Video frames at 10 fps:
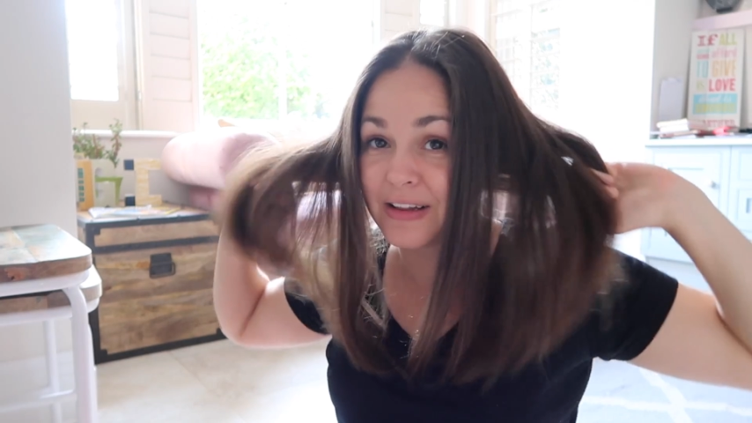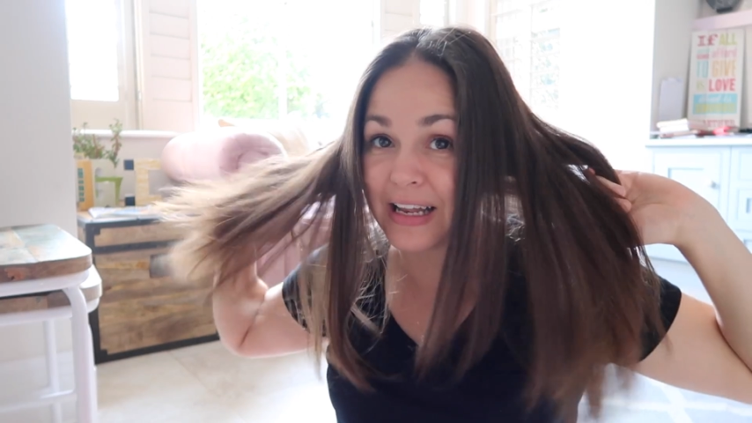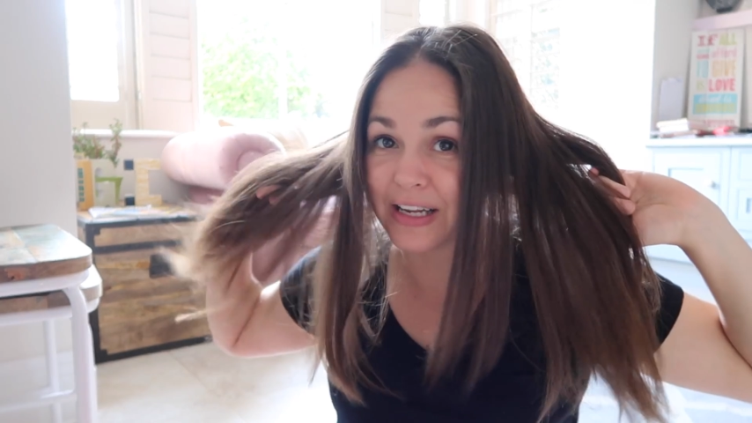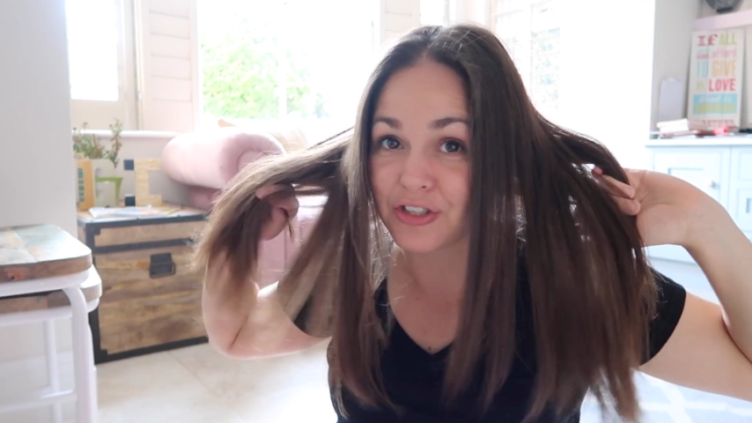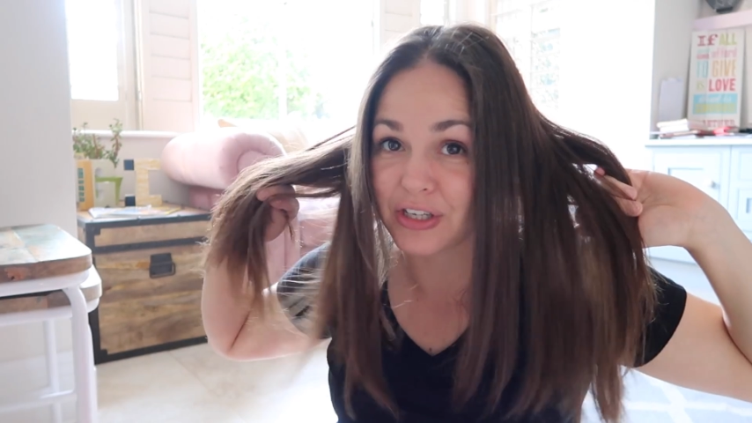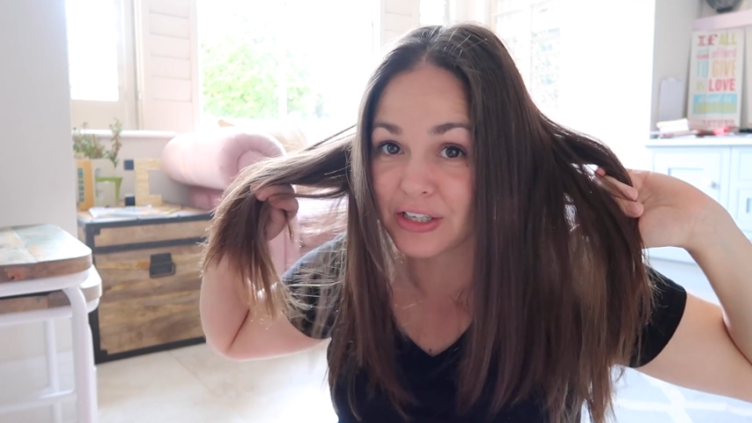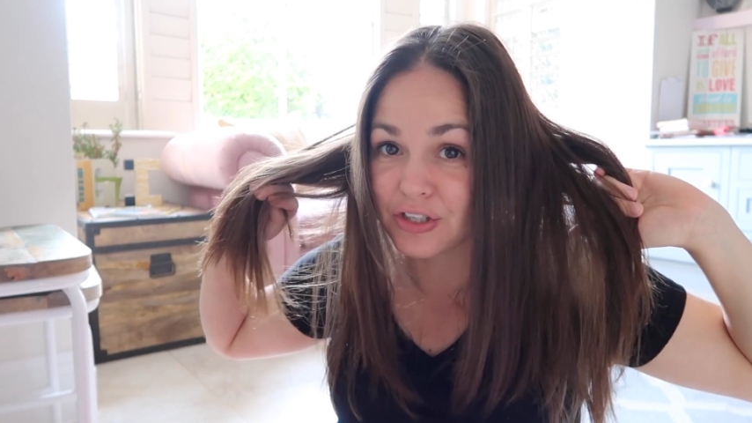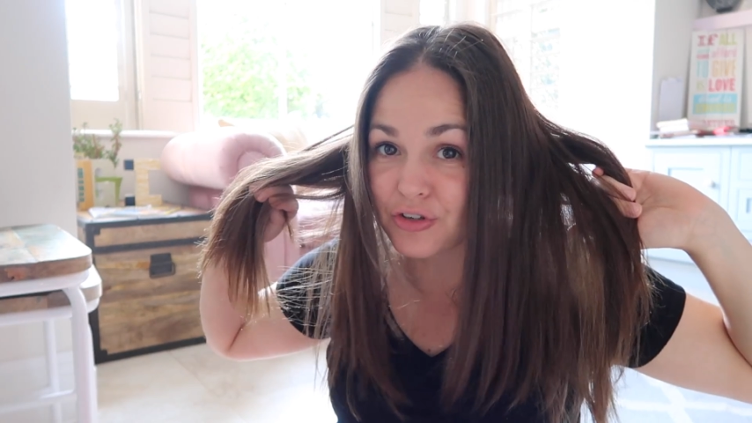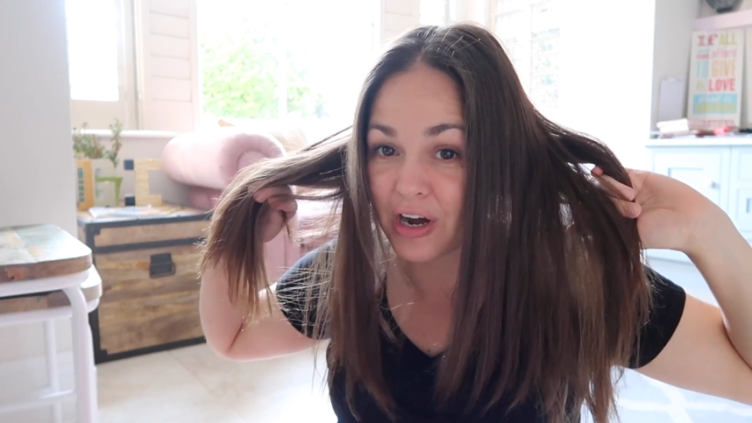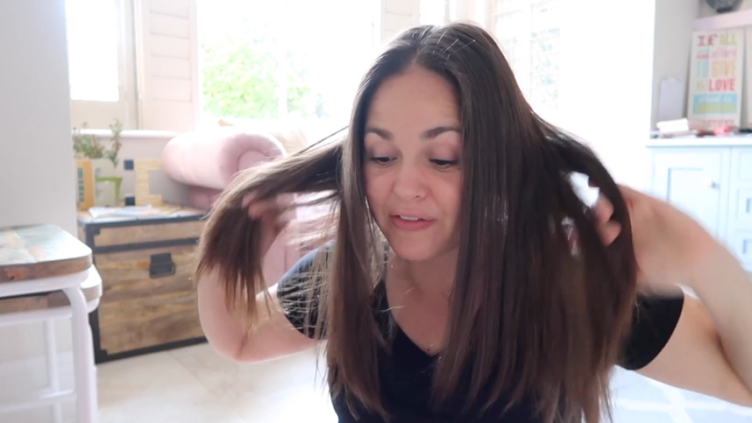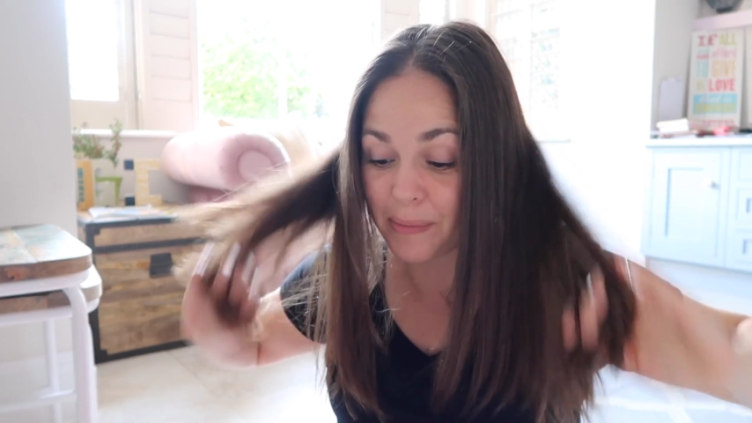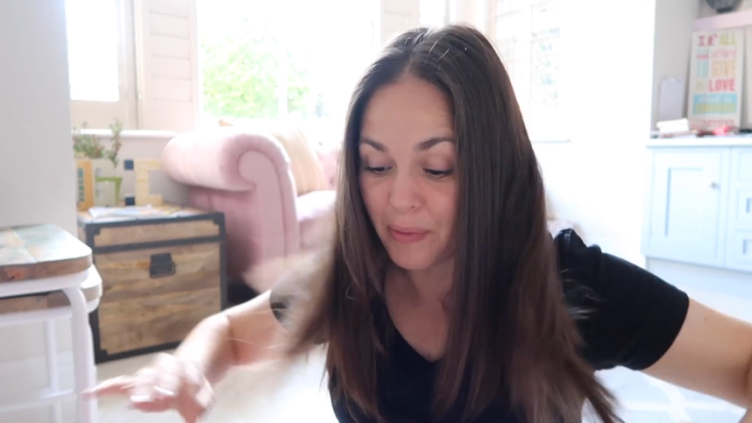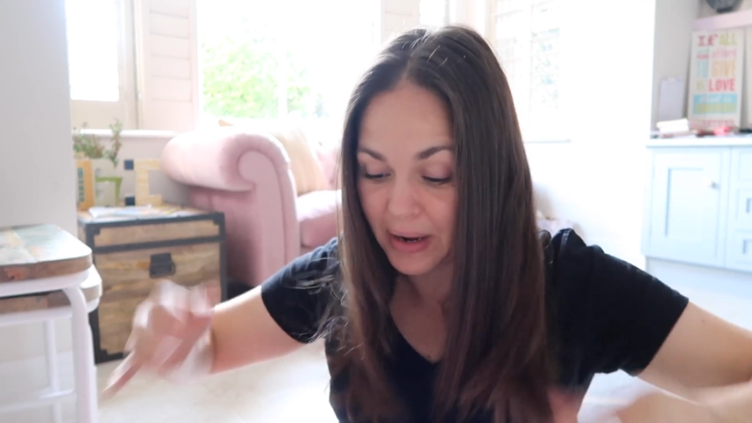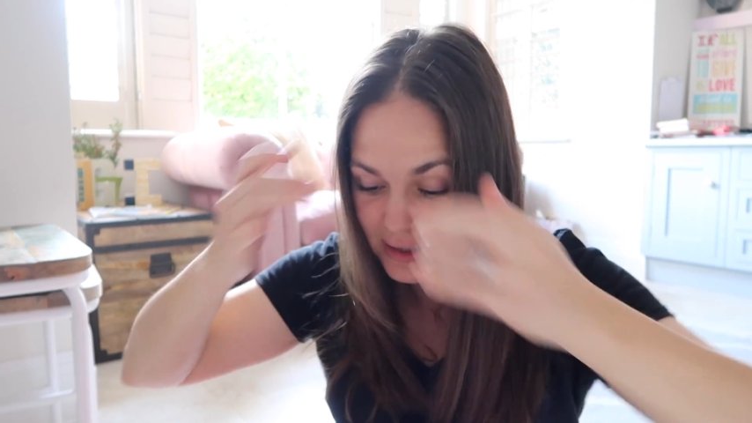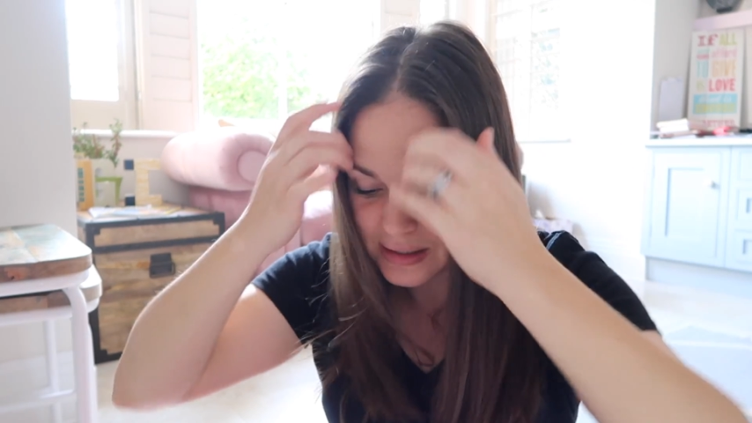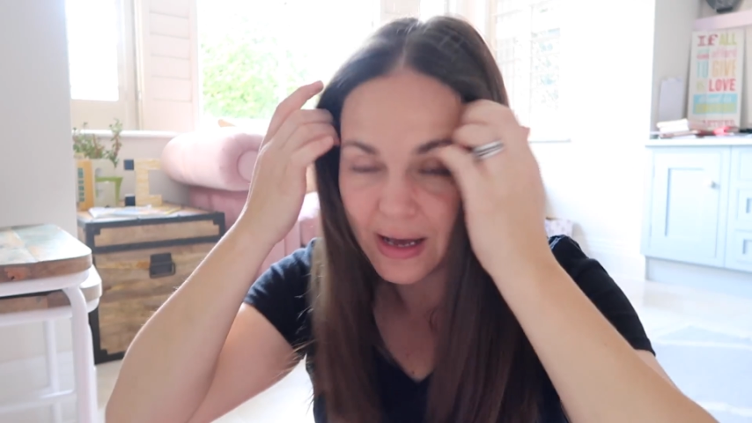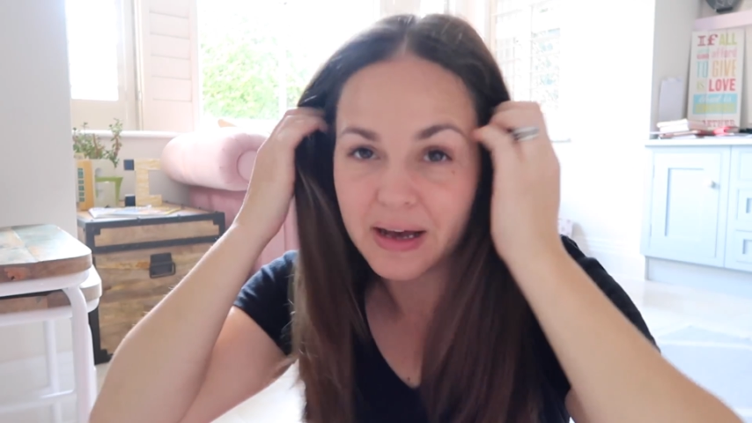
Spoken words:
Literally, I just try and find my way.